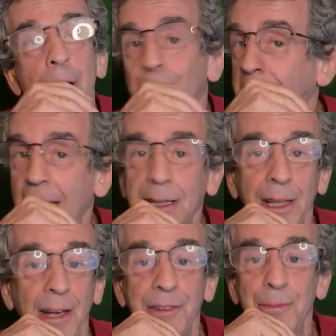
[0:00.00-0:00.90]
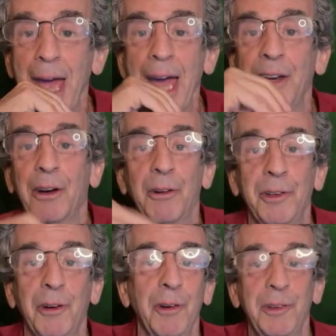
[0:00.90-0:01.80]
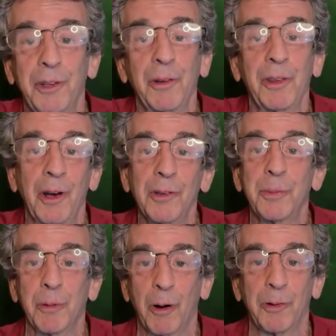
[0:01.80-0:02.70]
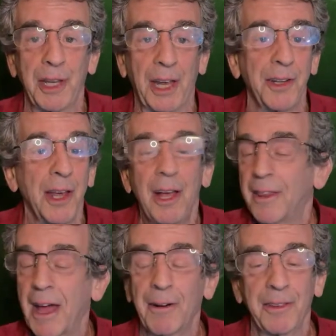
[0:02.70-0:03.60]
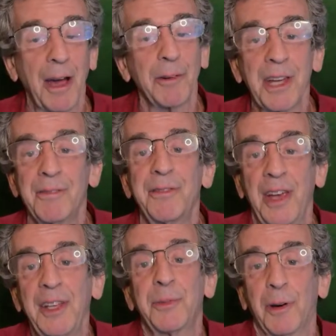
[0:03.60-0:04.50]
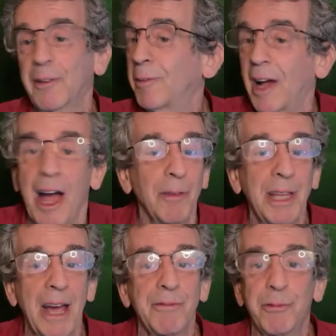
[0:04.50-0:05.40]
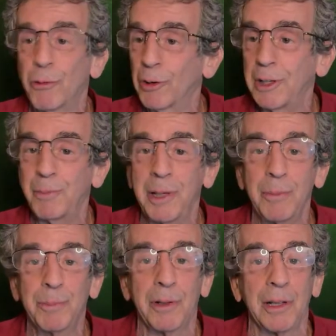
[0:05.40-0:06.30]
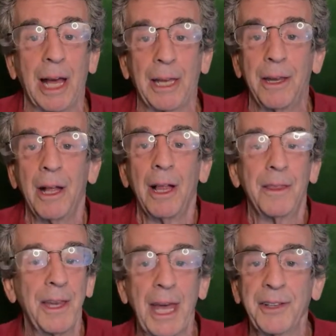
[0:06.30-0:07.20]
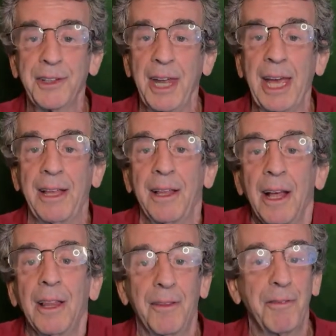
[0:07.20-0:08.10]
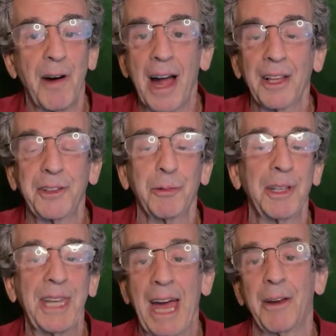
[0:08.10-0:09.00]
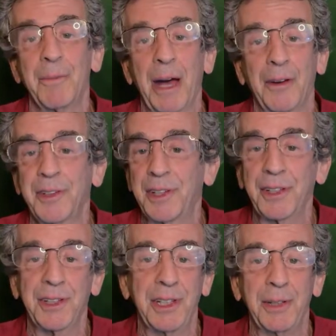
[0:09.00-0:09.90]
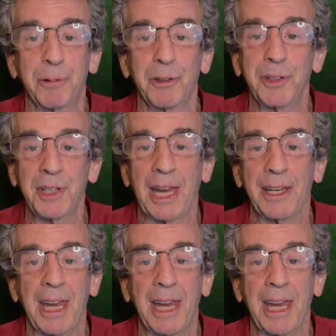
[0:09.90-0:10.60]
Black Lives Matter, during those protests. That was on Facebook. I only have 40 people. And the next day, the violence went down about 60%.